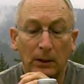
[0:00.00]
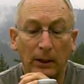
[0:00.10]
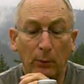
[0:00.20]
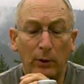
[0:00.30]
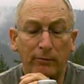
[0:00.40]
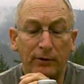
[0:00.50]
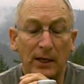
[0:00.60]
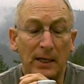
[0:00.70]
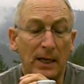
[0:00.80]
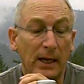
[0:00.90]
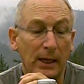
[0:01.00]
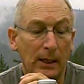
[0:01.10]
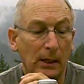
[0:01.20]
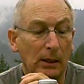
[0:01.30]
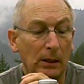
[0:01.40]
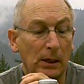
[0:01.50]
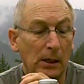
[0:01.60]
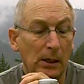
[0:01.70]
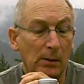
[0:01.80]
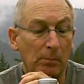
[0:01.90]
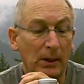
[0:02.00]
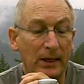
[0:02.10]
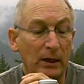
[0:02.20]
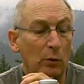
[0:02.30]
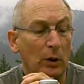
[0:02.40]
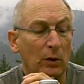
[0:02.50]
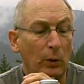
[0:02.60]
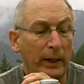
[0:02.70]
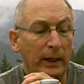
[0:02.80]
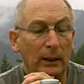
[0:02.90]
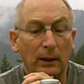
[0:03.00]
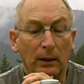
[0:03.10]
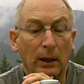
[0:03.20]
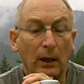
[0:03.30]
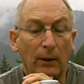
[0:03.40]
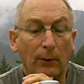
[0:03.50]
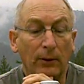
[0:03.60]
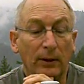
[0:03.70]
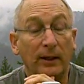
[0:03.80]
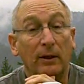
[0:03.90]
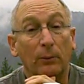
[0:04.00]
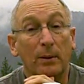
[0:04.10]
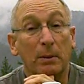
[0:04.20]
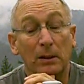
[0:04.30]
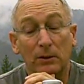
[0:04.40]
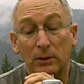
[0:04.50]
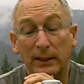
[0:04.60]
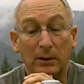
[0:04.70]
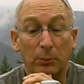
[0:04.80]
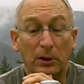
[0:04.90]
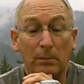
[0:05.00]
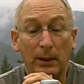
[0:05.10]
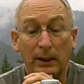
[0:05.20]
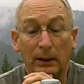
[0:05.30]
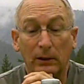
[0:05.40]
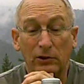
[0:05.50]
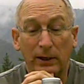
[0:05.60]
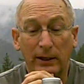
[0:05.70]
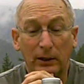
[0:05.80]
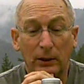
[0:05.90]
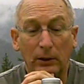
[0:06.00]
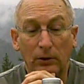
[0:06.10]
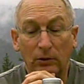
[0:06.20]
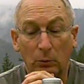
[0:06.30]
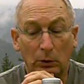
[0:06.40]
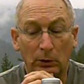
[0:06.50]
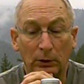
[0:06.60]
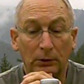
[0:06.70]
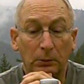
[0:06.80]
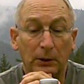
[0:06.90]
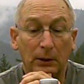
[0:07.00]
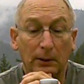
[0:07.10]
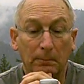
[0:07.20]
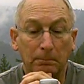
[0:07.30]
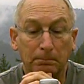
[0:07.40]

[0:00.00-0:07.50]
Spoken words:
I would have done that, but I didn't want to wait. I wanted to get it rebuilt so I could put it back in the tractor and do some work this weekend.